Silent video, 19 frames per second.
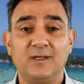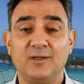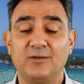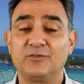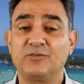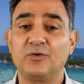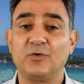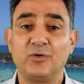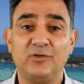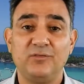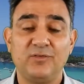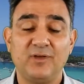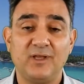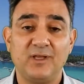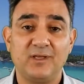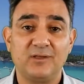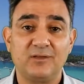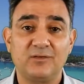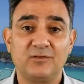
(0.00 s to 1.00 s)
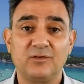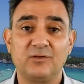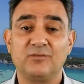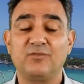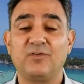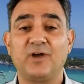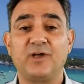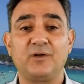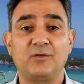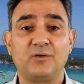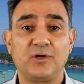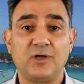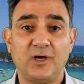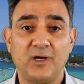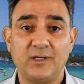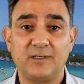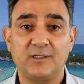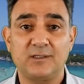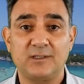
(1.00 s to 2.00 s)
Now, Sony Vegas and Final
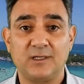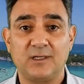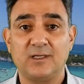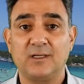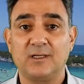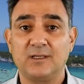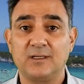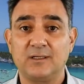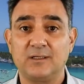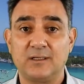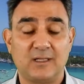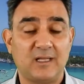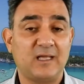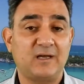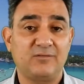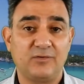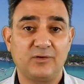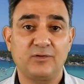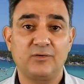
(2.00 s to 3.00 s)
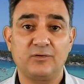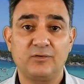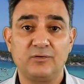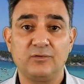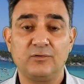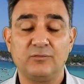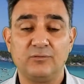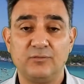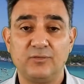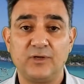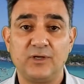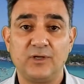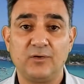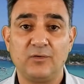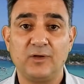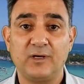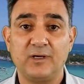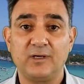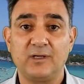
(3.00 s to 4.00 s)
Cut and a lot of other
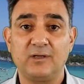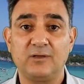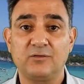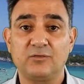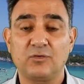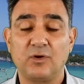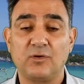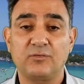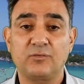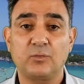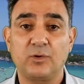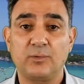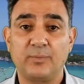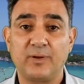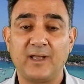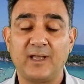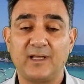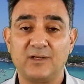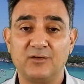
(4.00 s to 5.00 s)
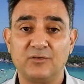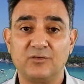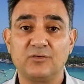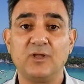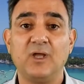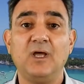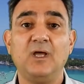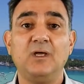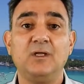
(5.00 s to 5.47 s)
video editing software packages